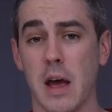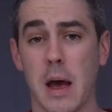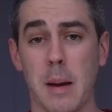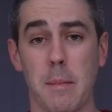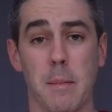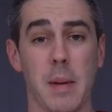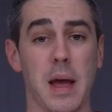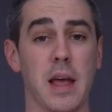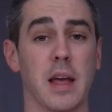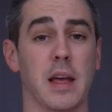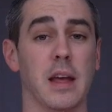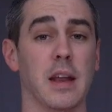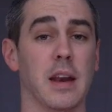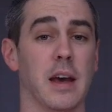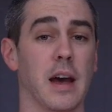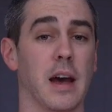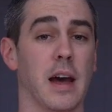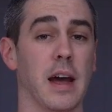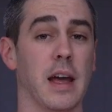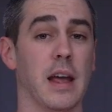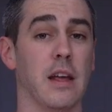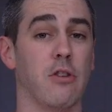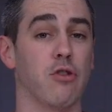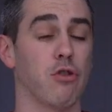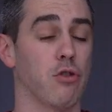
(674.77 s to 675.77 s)
making it
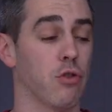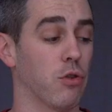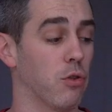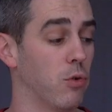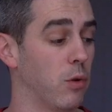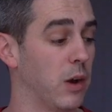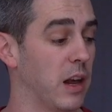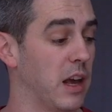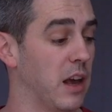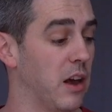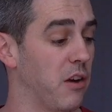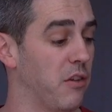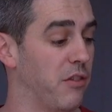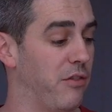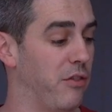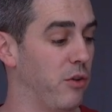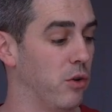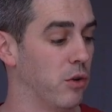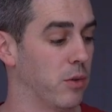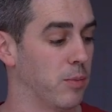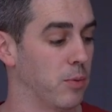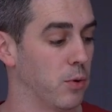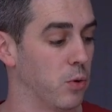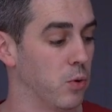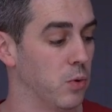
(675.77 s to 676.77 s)
a truly
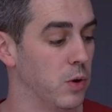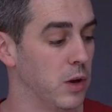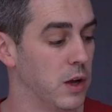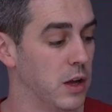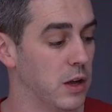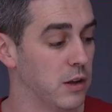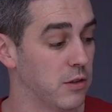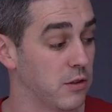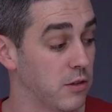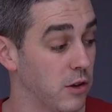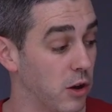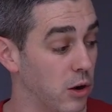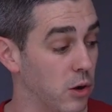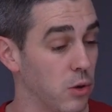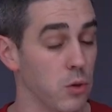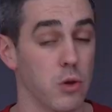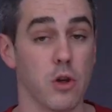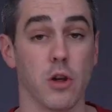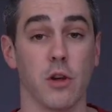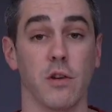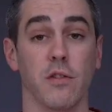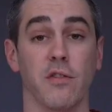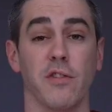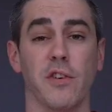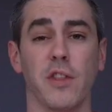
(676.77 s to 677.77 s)
affordable
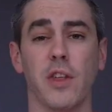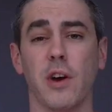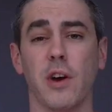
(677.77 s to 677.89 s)
solution for